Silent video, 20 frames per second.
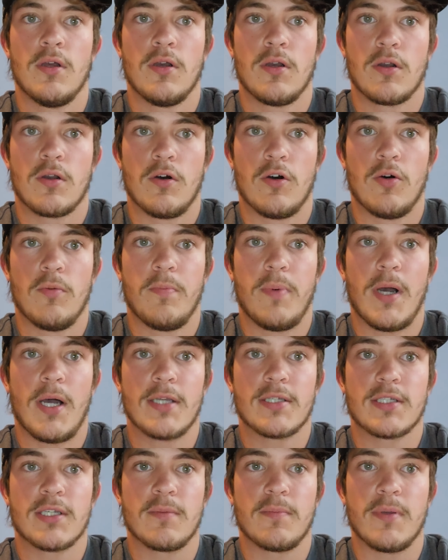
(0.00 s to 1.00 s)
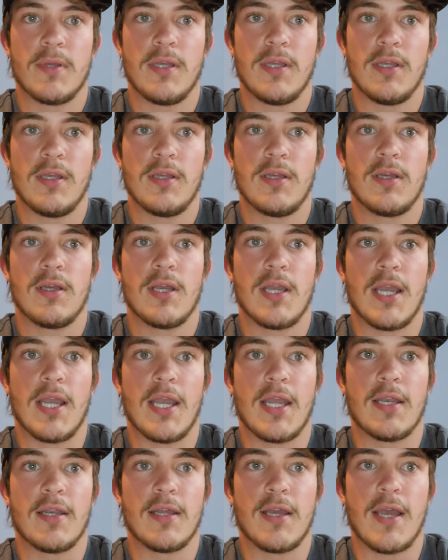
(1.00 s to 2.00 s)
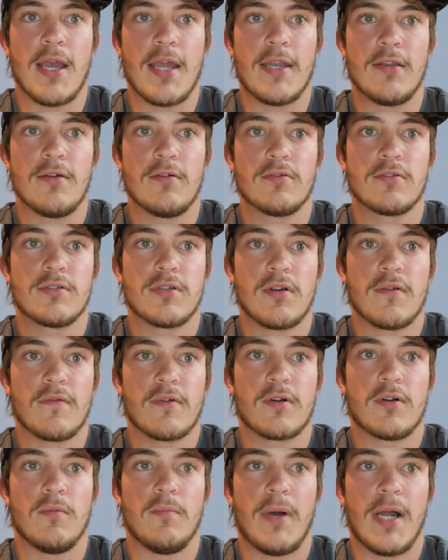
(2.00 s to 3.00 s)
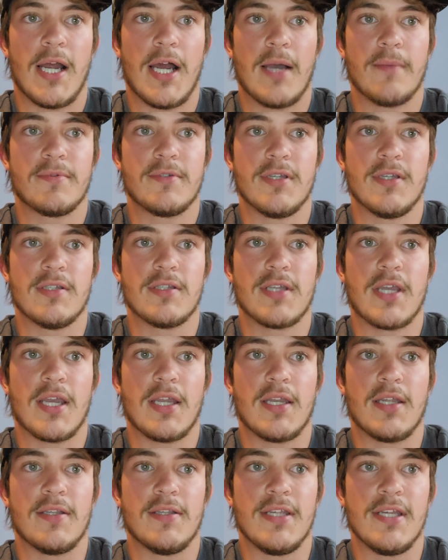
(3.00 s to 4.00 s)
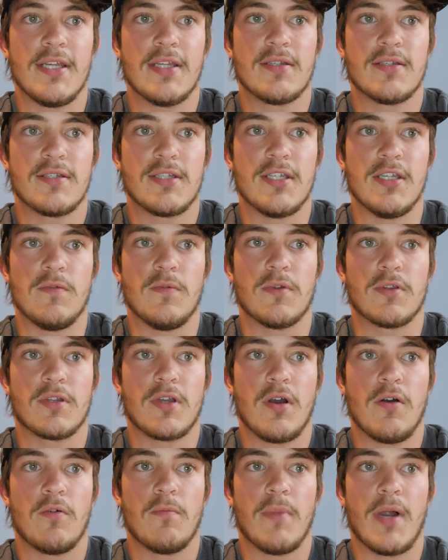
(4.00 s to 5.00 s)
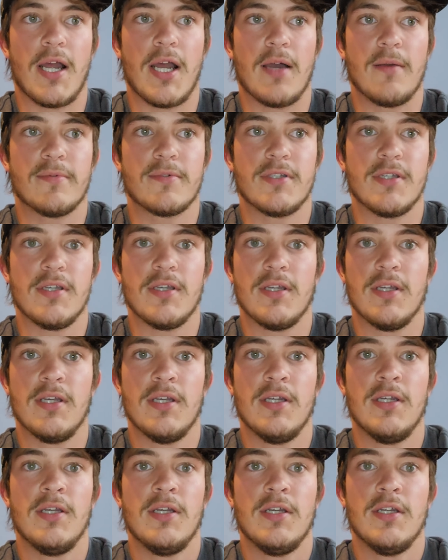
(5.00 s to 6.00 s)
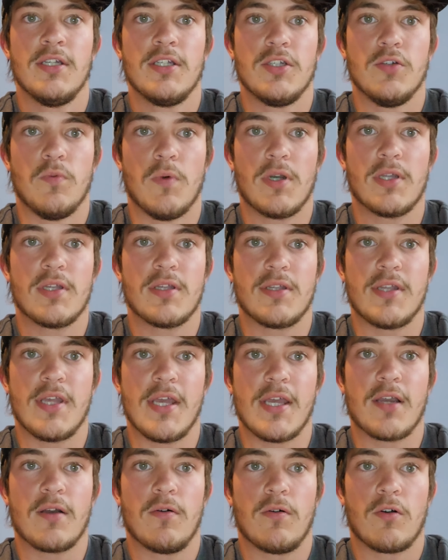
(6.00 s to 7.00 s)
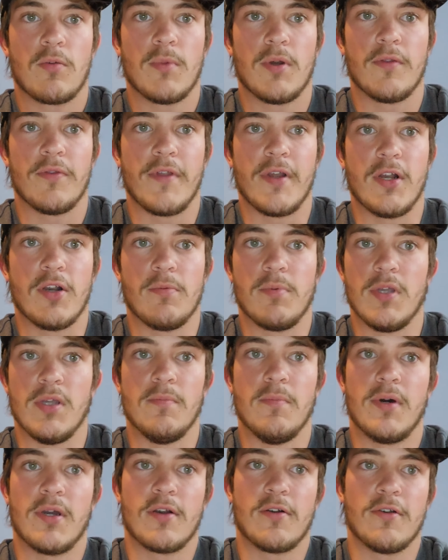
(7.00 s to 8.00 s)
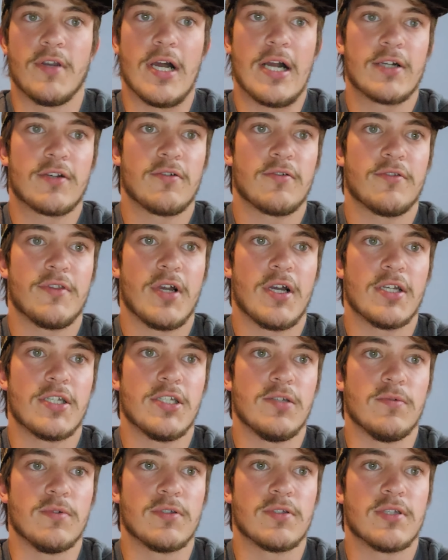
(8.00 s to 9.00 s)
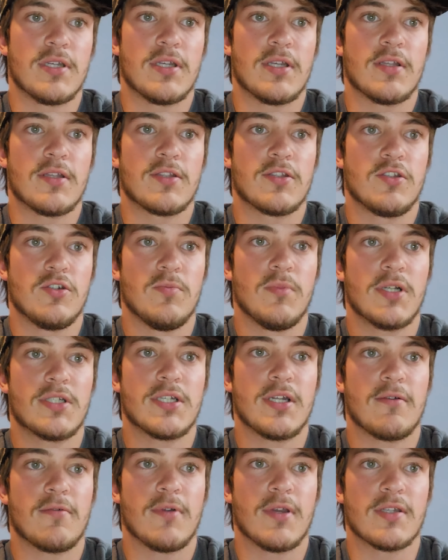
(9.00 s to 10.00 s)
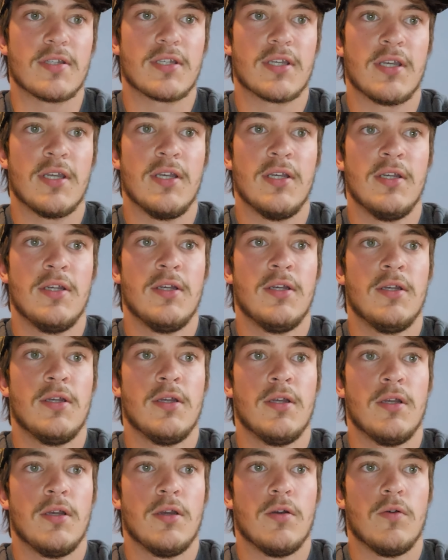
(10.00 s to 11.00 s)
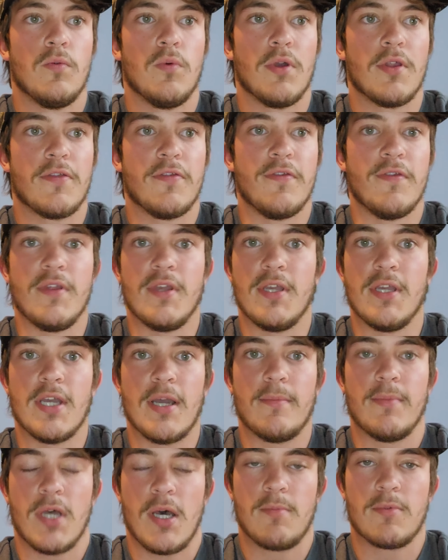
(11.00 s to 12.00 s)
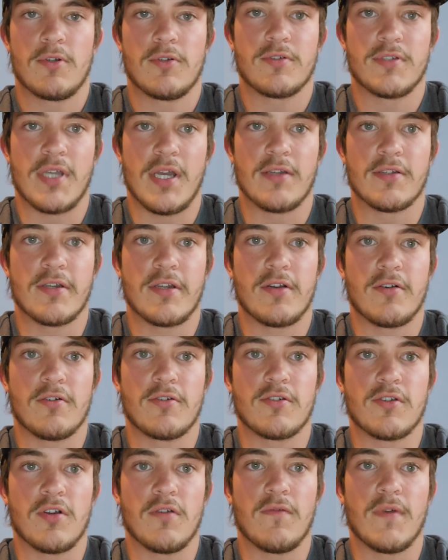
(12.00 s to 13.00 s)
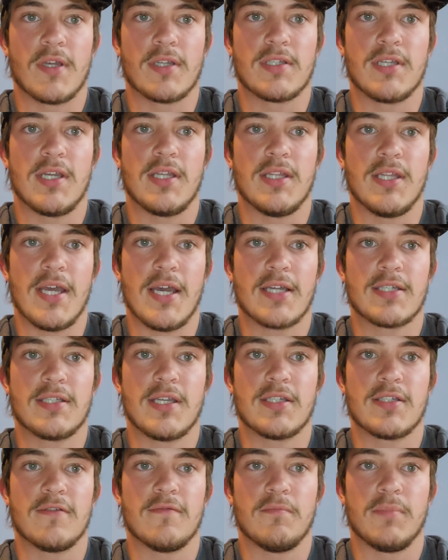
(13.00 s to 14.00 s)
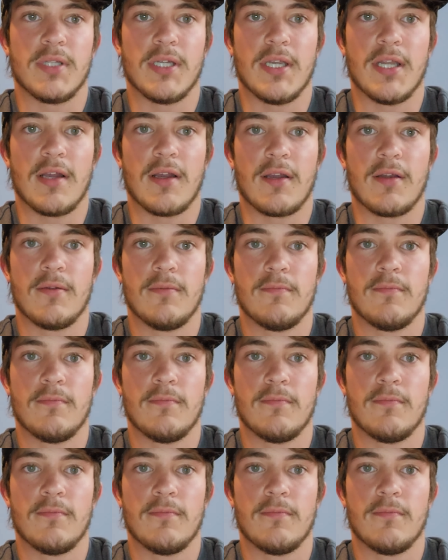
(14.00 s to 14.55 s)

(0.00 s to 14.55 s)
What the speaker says: colposcopy, and endocervical biopsies, and a D&C with cone biopsy. She wanted to take hormone therapy, but her doctor thought she was too much at risk with the abdominal cells on her cervix and the excess of bleeding.